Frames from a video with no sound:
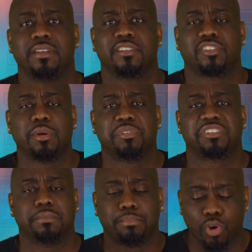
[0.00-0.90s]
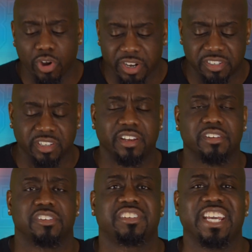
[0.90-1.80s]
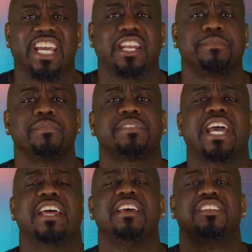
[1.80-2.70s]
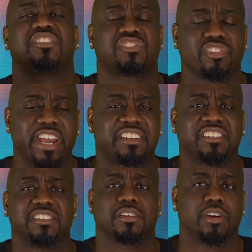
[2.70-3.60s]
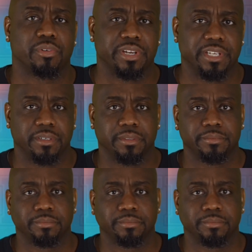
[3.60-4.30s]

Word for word: So it was important to understand that distractions are real.